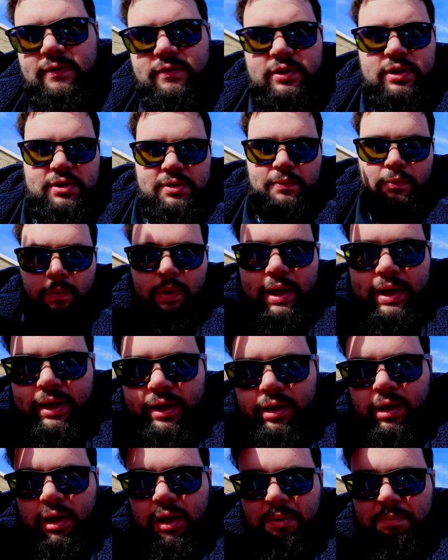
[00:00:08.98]
ever just
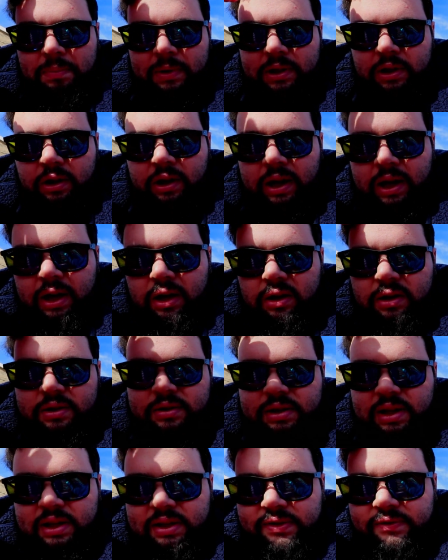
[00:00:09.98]
wake up and your hair
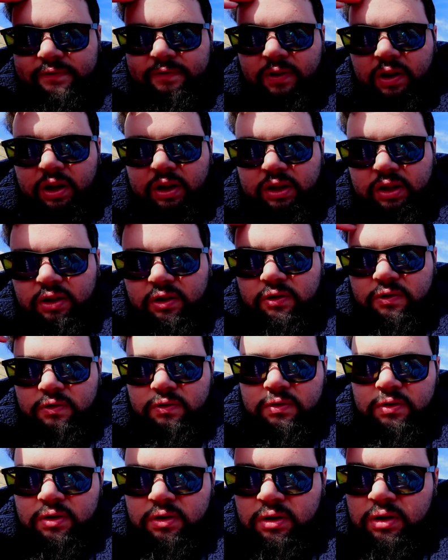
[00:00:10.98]
says fuck you?
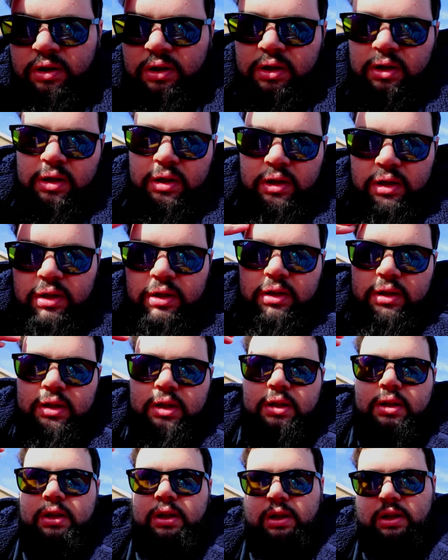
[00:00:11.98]

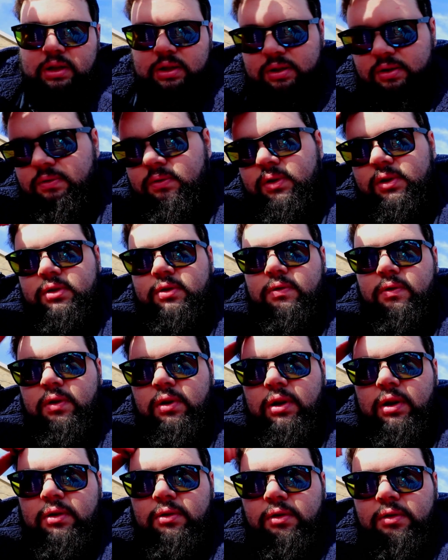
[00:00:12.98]
Yeah, that's what's
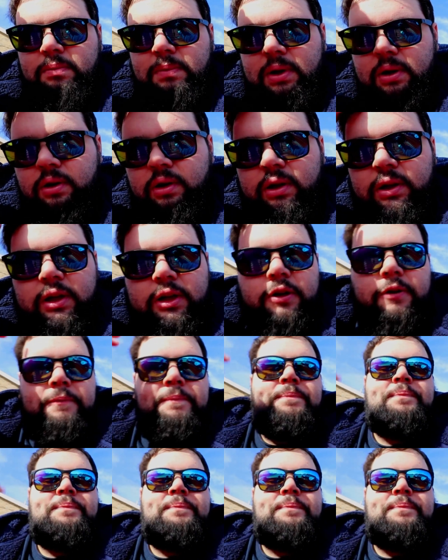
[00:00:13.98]
going on with me right now.